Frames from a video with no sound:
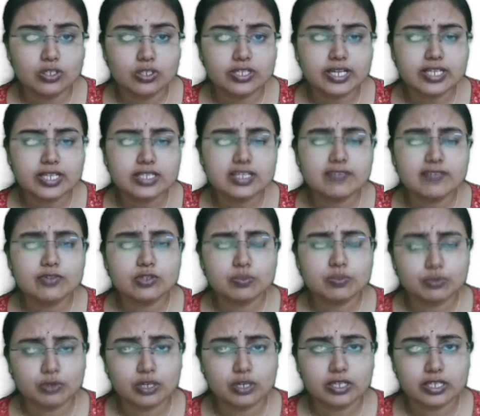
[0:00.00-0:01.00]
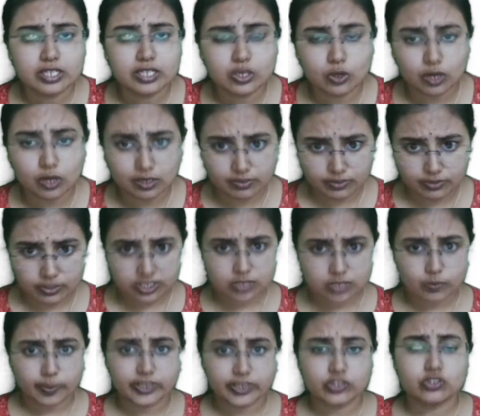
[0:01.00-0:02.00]
Alright, there was poor recall for
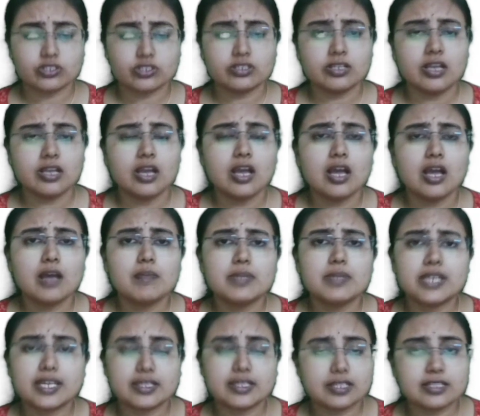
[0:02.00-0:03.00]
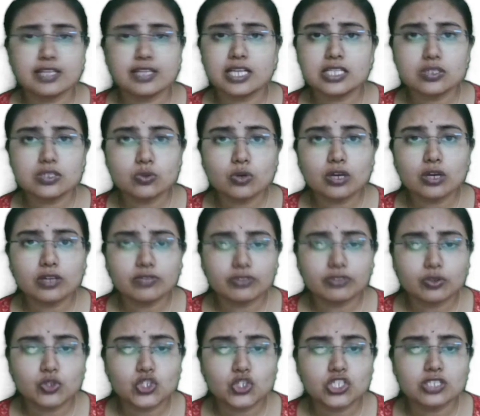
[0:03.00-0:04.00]
this question, but I think there is no
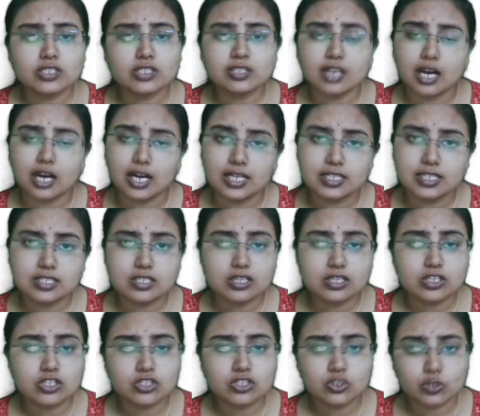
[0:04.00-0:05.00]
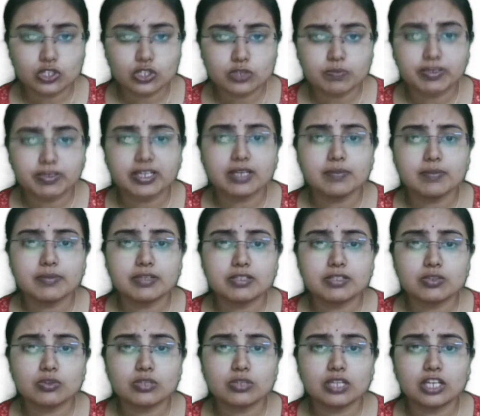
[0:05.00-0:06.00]
confusion that the answer should be
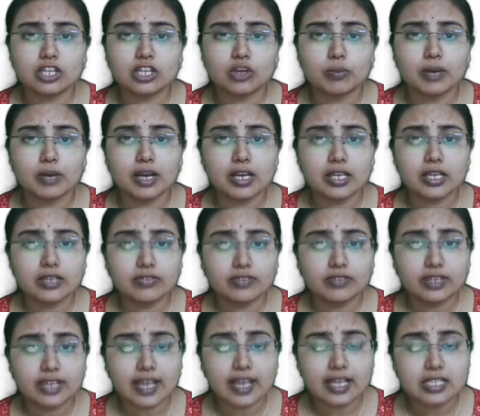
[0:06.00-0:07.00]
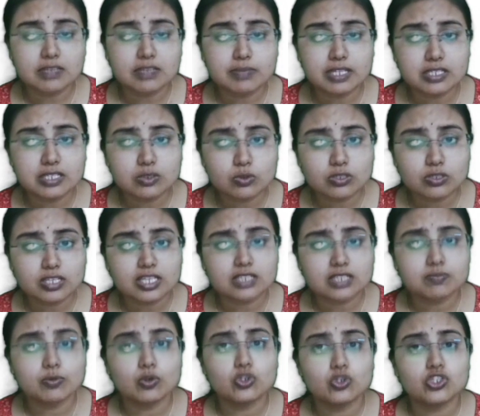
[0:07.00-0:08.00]
mesothelioma if an asbestos
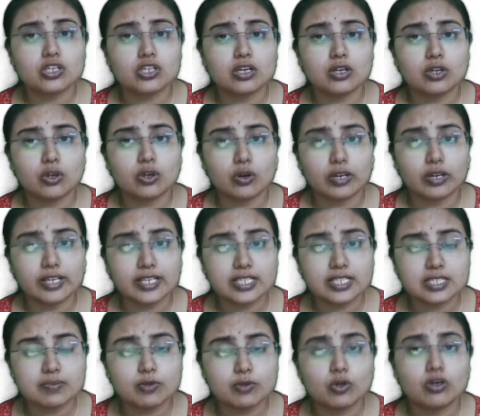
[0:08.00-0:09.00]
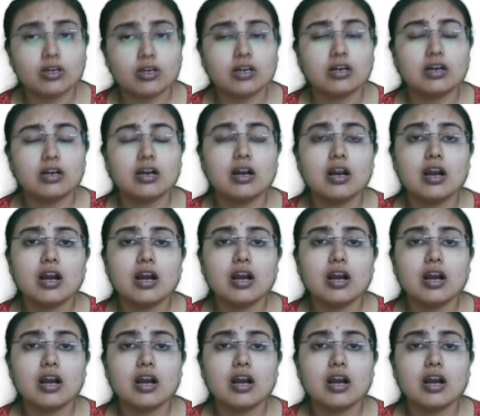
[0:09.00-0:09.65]
exposure, chronic smoker,